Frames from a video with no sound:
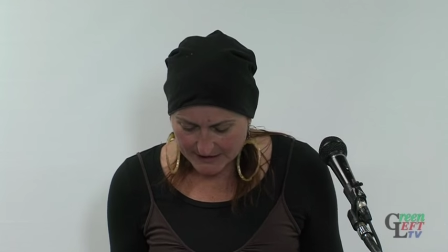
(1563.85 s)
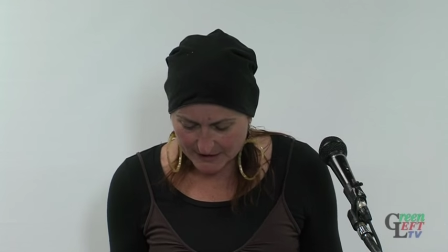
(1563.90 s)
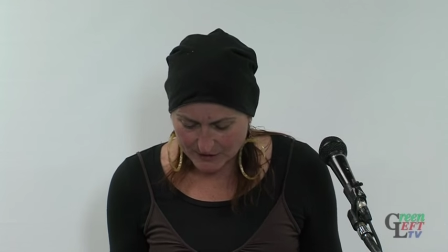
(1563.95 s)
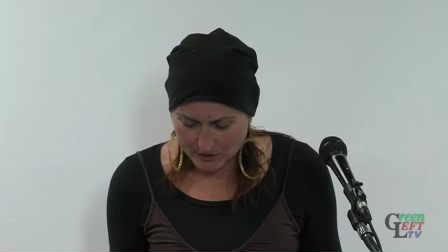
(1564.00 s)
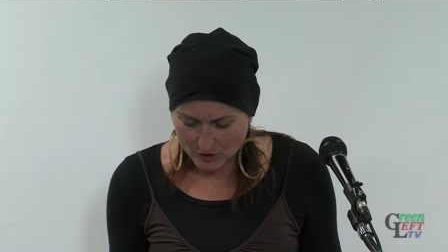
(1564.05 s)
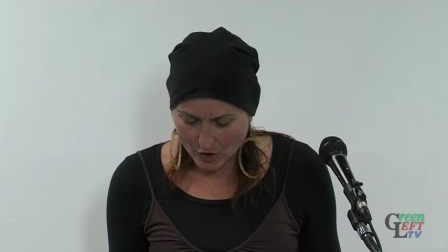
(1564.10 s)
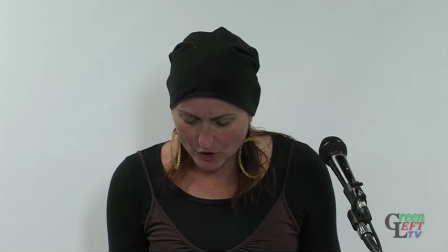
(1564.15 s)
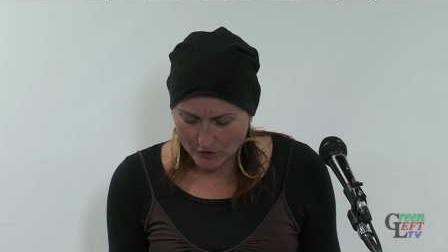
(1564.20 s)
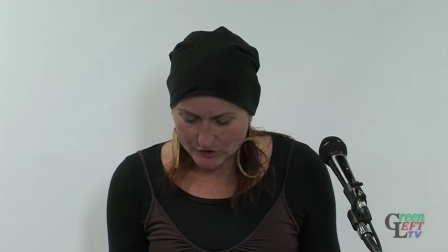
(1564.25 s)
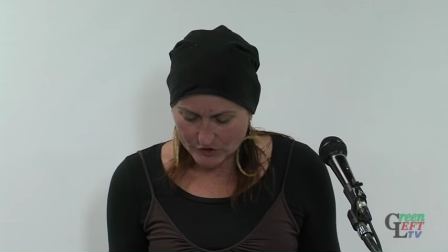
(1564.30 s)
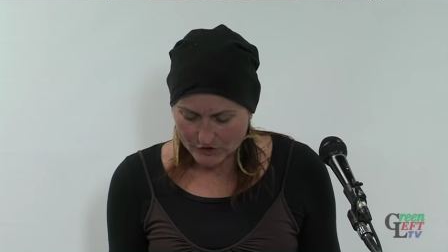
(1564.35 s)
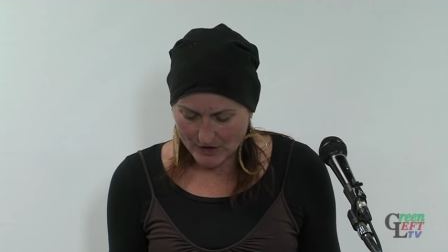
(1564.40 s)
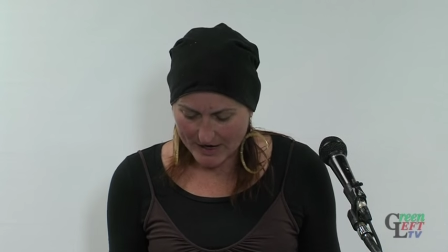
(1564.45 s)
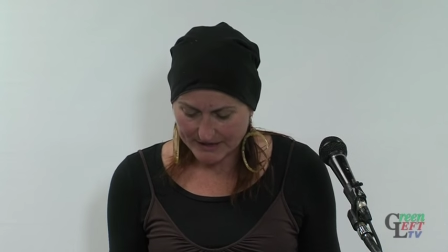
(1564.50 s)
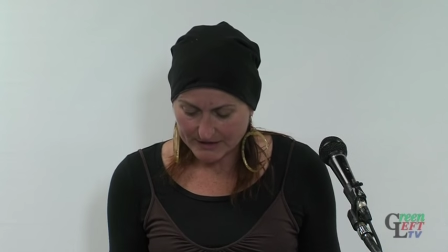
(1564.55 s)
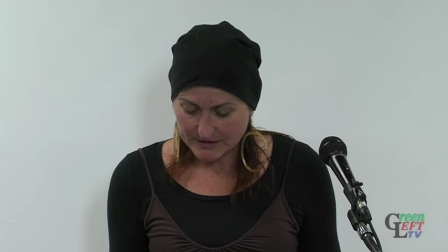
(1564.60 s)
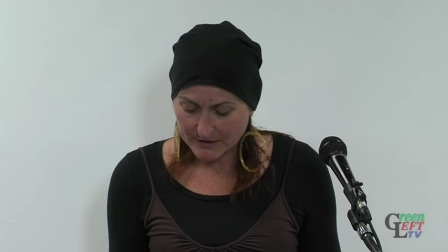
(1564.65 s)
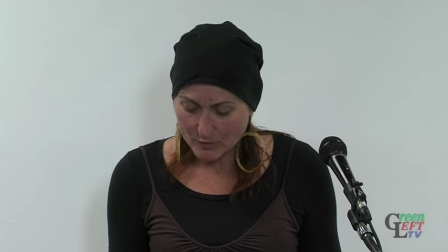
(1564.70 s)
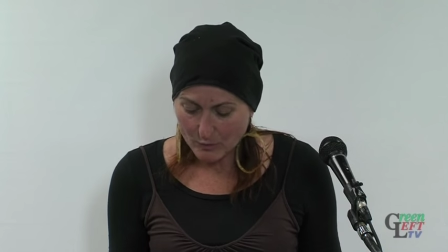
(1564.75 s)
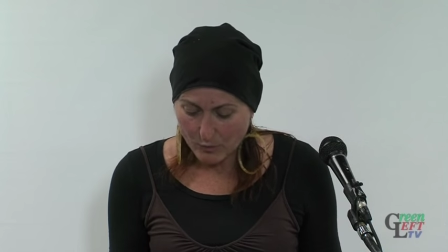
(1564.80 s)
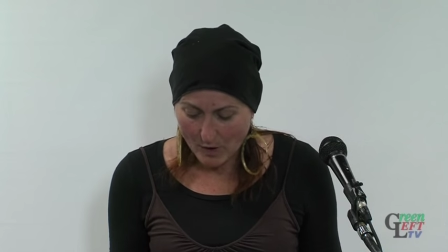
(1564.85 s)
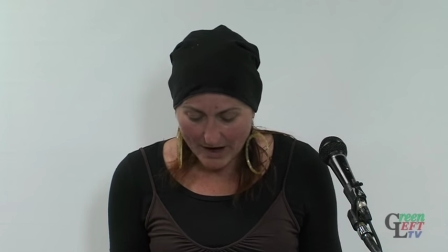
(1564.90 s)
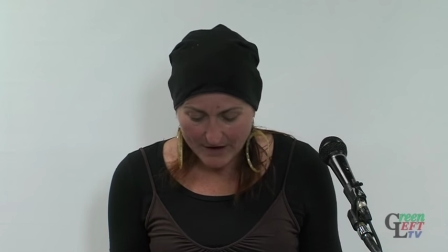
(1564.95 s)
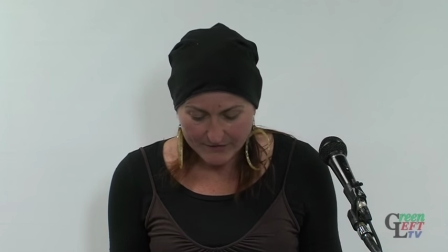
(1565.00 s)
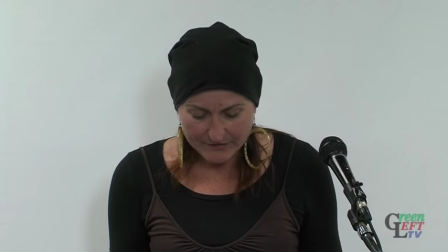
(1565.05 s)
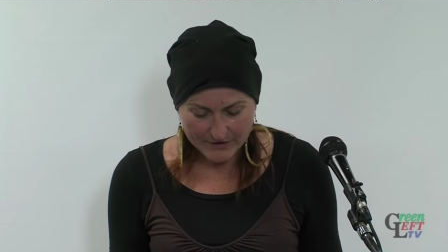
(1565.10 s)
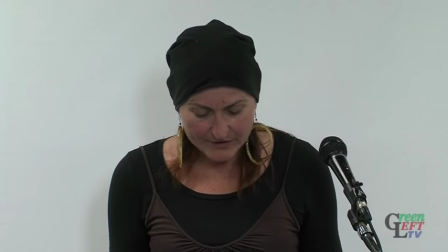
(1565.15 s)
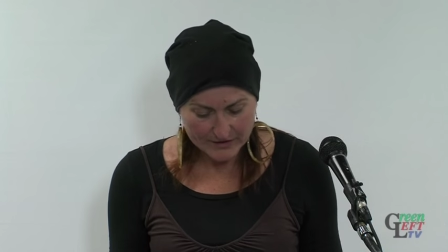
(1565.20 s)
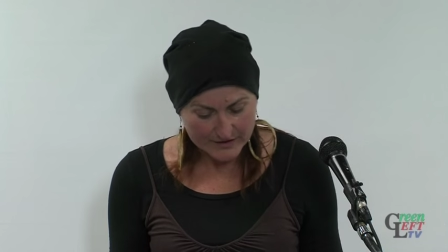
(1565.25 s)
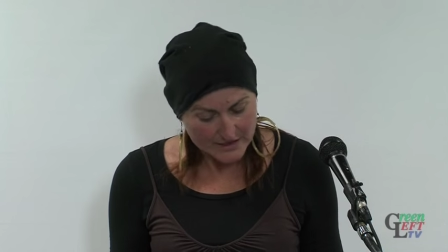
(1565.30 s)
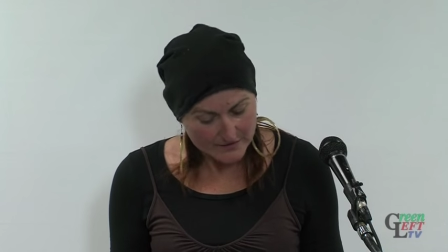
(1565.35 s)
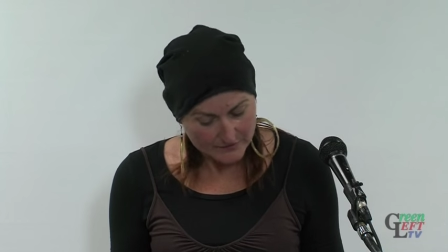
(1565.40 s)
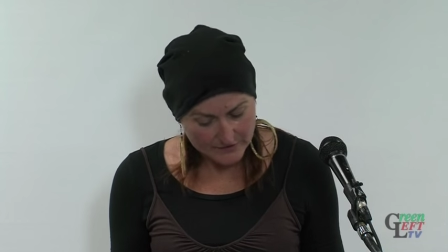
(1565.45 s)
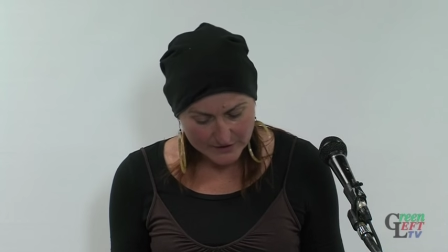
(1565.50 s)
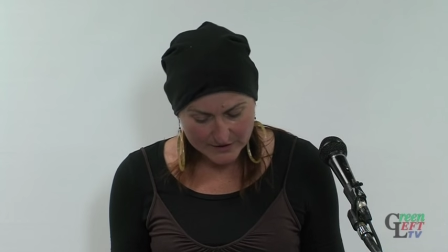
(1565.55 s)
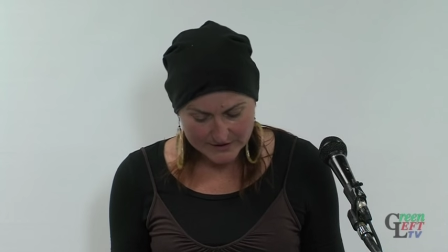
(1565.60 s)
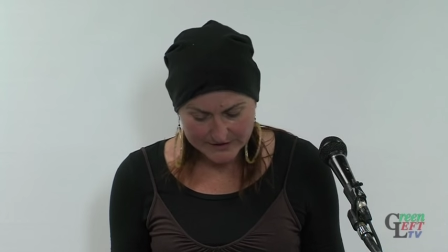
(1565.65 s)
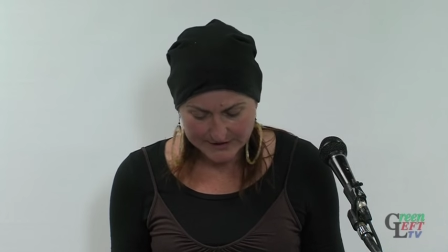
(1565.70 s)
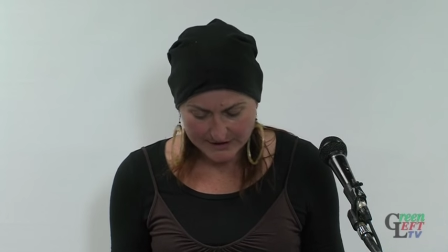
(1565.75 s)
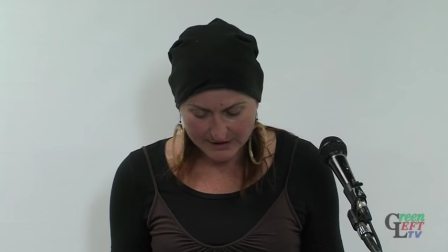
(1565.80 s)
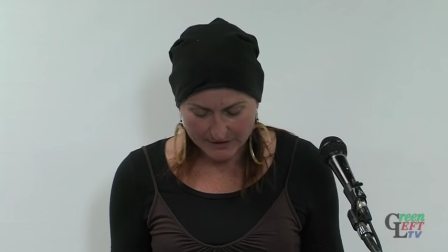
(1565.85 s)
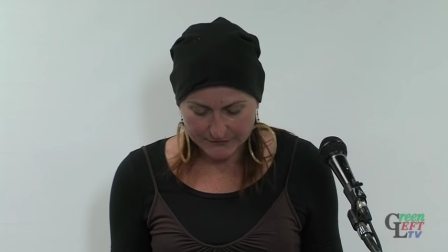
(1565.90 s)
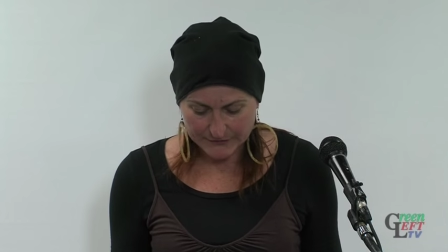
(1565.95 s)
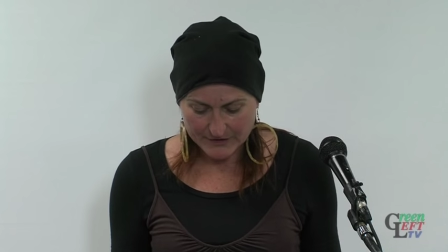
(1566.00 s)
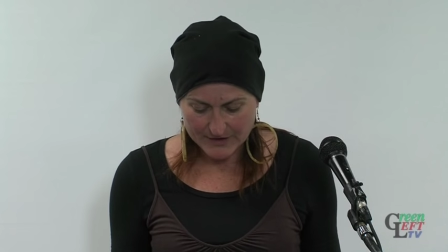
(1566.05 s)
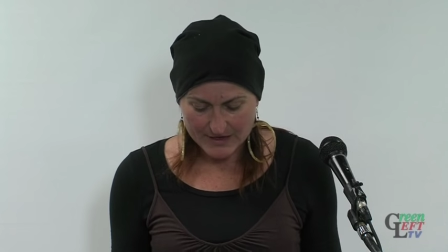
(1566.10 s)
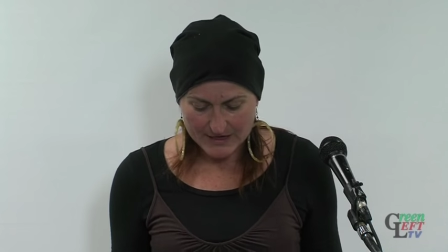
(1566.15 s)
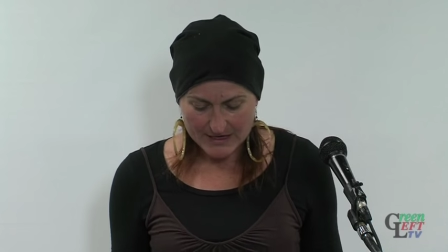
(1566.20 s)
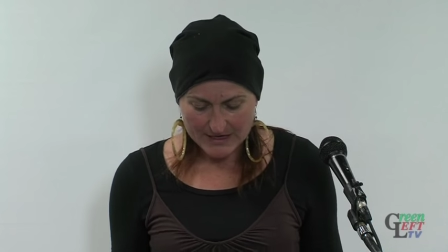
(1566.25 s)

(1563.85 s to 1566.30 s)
and contract, the wife hath given herself